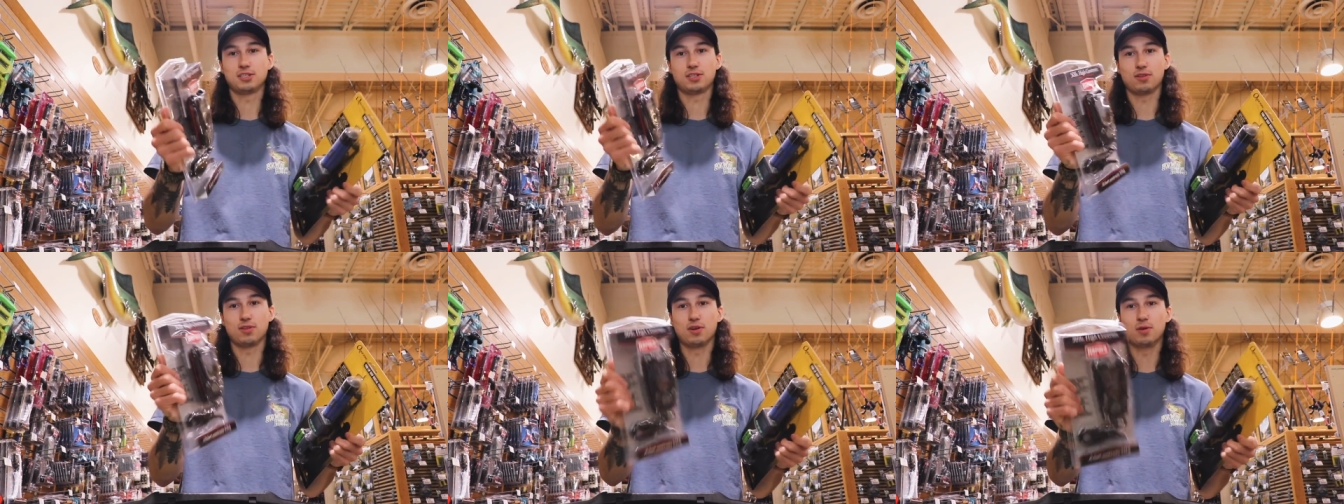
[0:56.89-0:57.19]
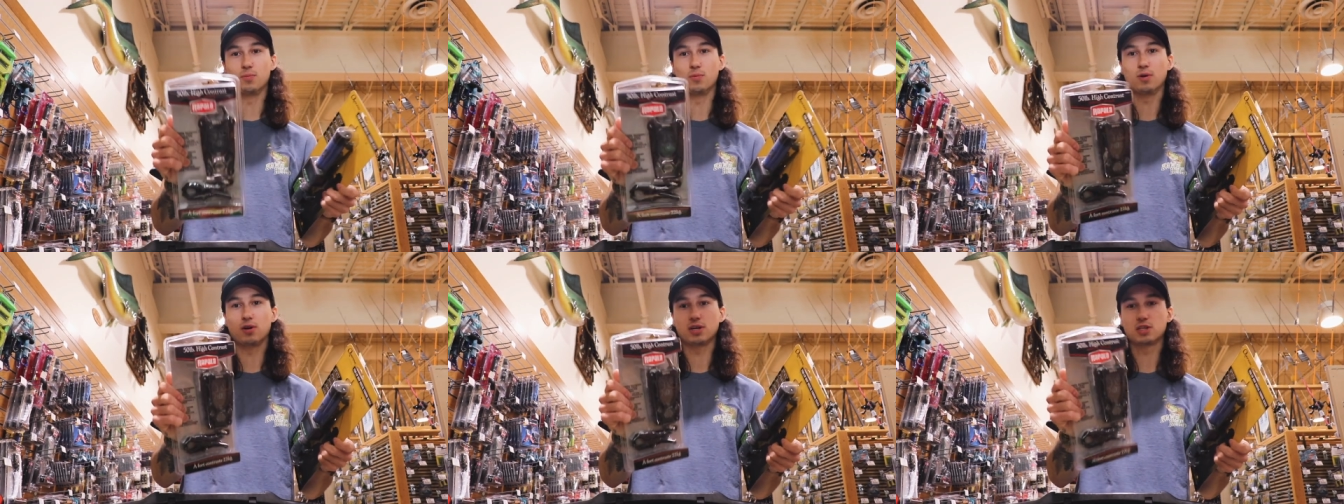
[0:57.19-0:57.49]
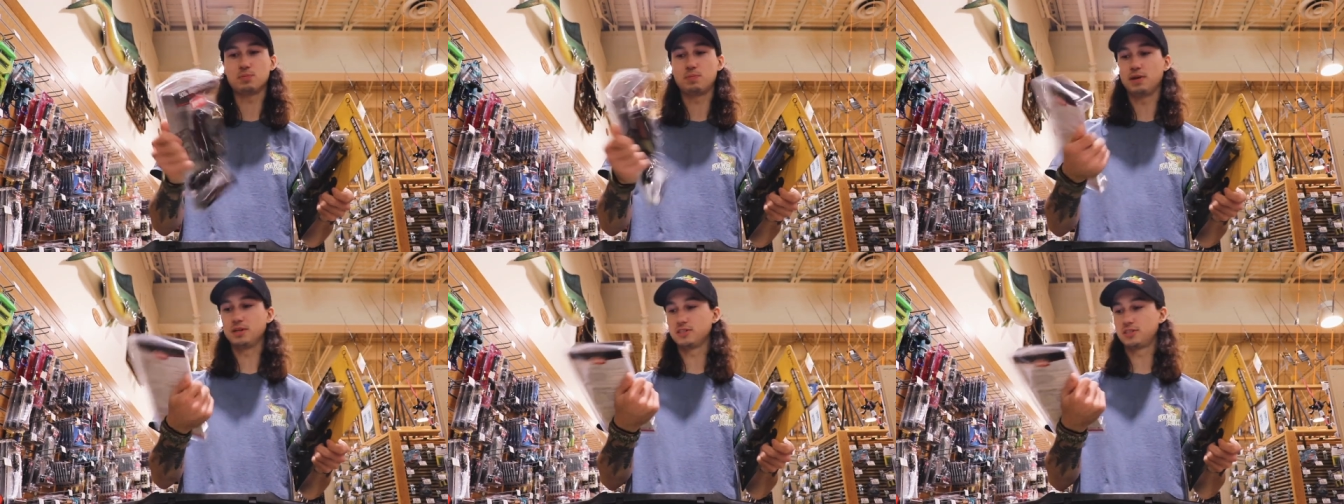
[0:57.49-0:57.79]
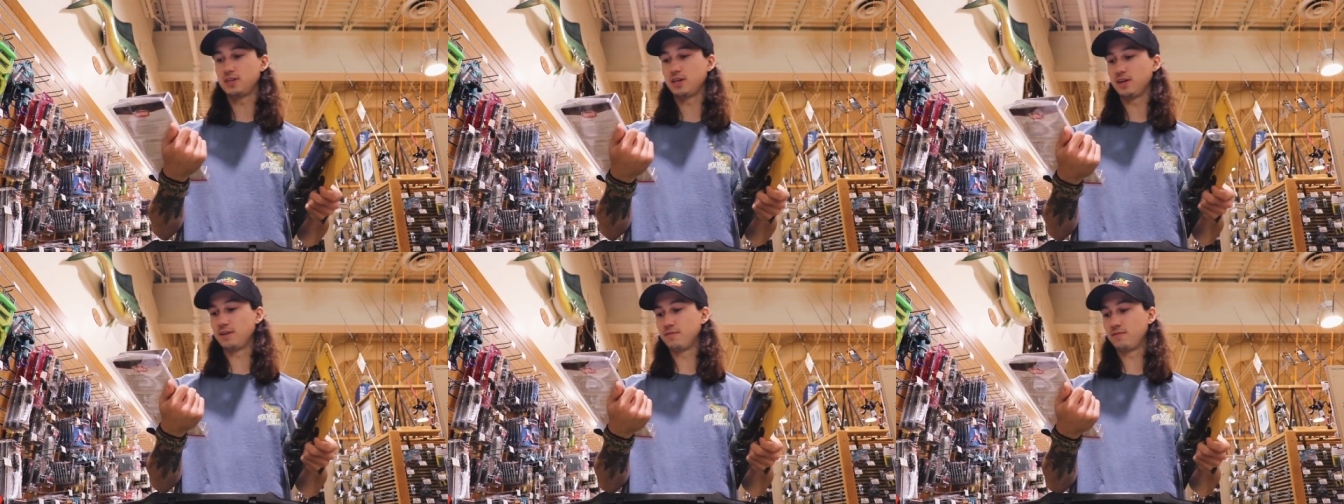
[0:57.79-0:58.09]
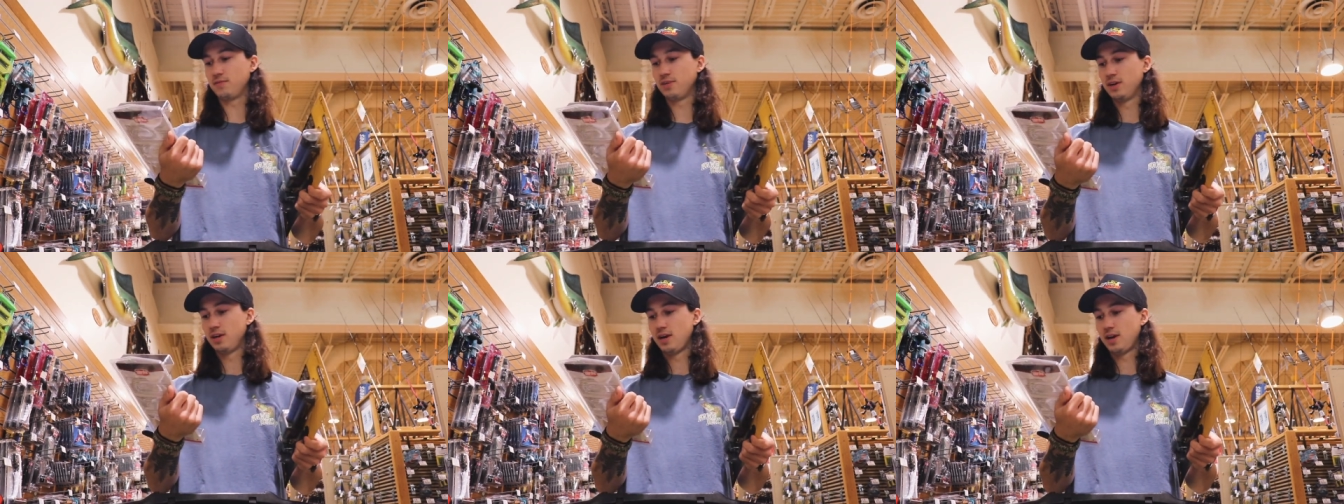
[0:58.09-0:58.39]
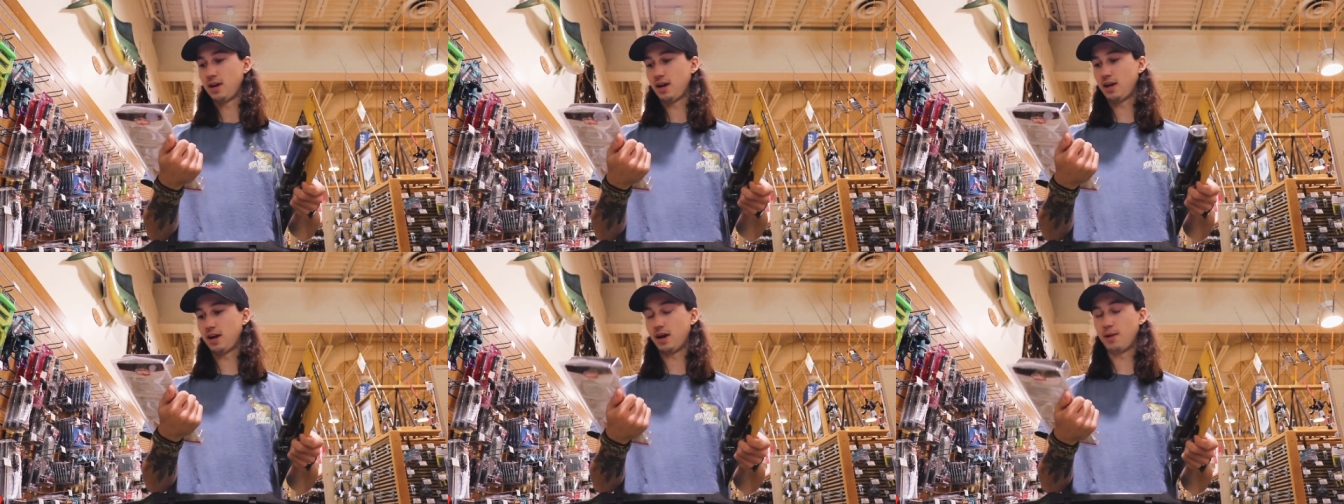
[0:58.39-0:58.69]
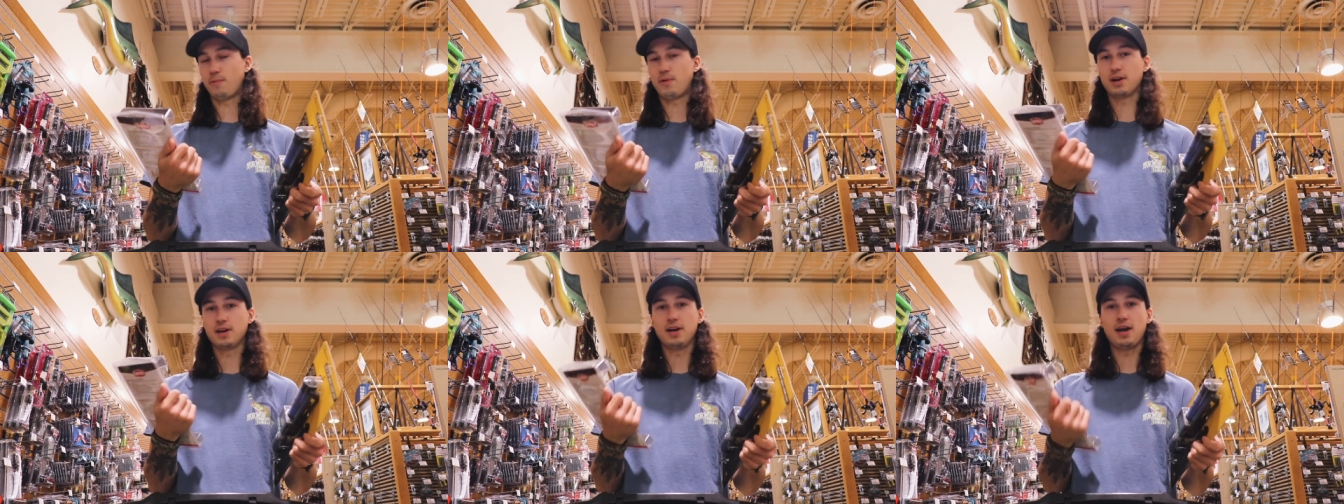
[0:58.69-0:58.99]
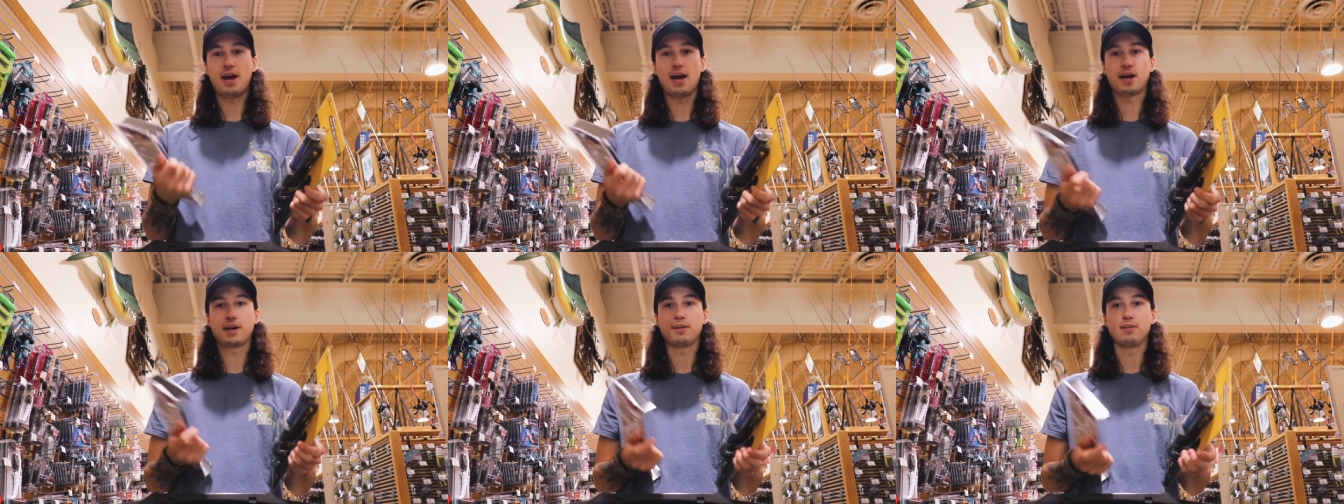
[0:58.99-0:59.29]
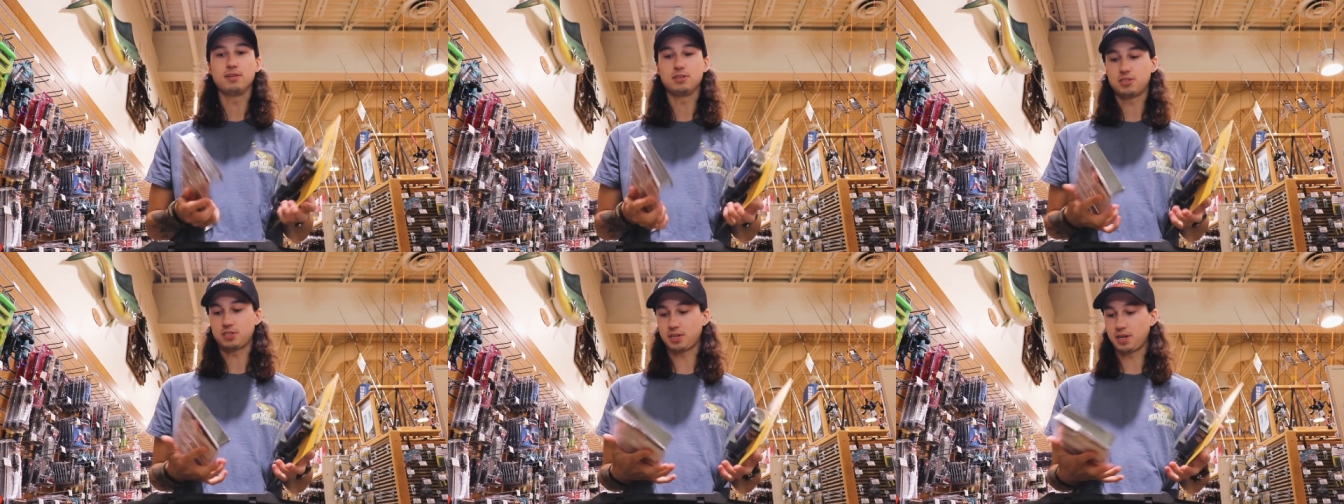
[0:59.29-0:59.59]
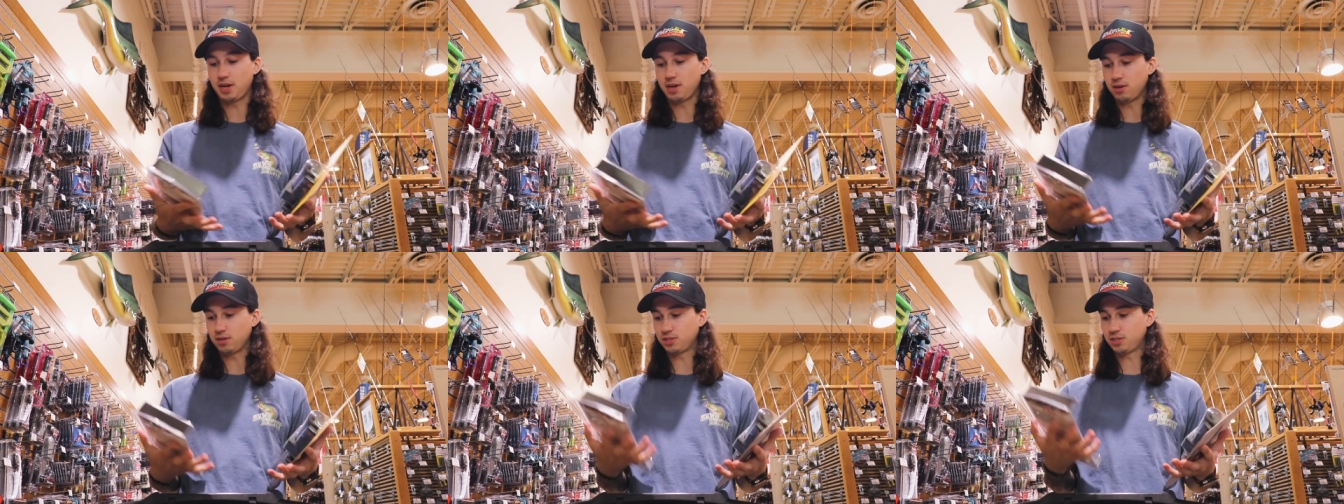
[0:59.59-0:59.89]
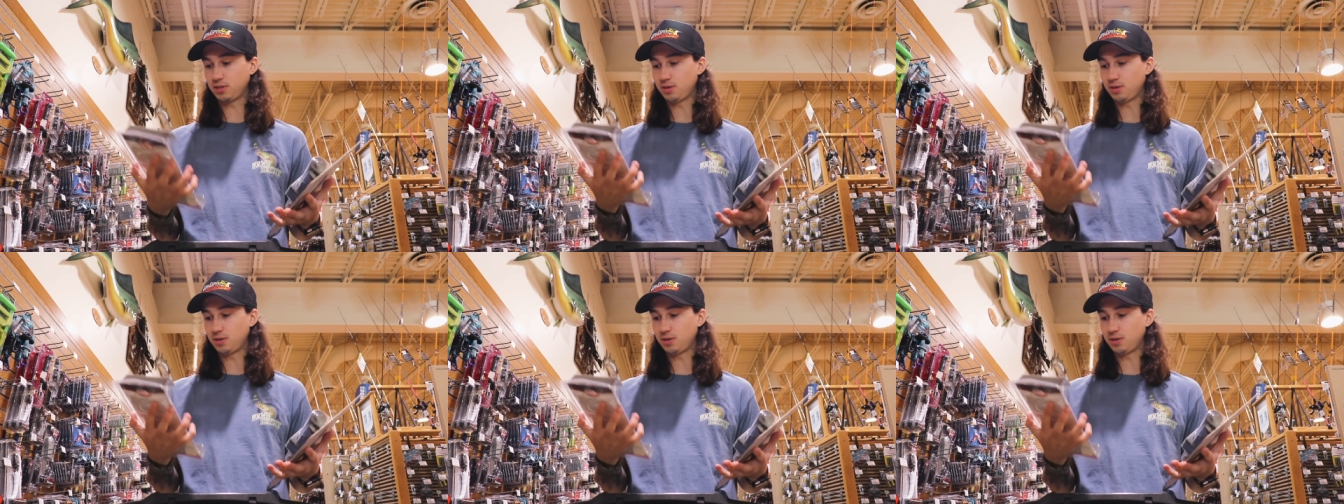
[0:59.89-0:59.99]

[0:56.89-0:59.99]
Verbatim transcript: it's a little more expensive and I want an accurate scale.